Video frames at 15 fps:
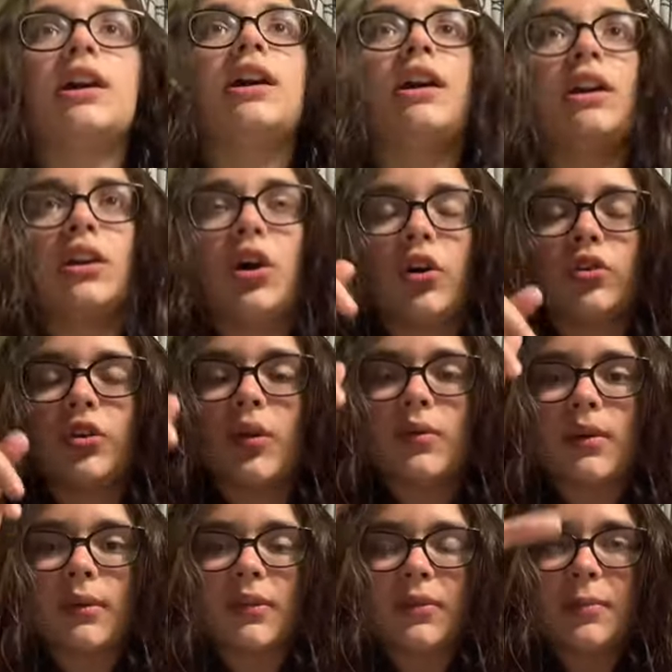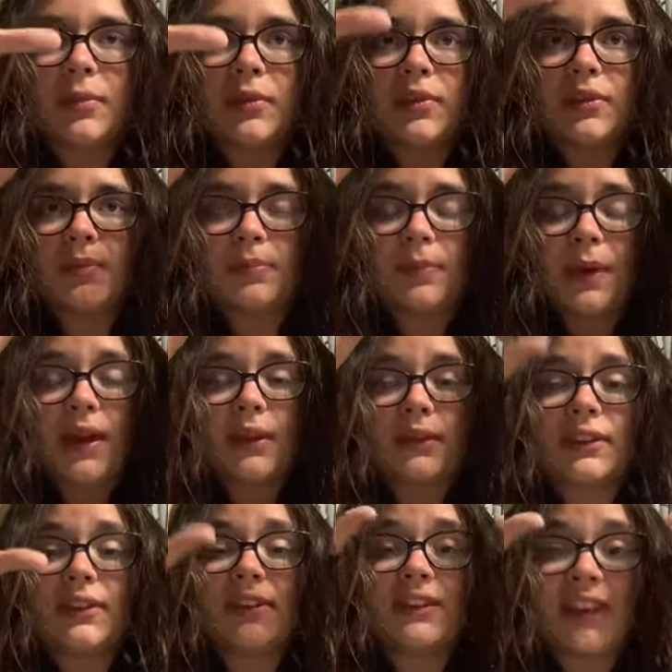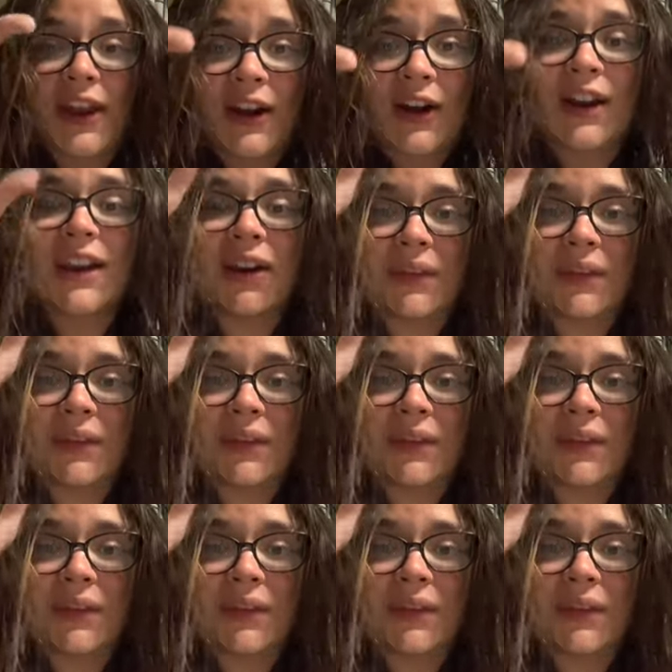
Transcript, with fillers: And also I'm gonna be staring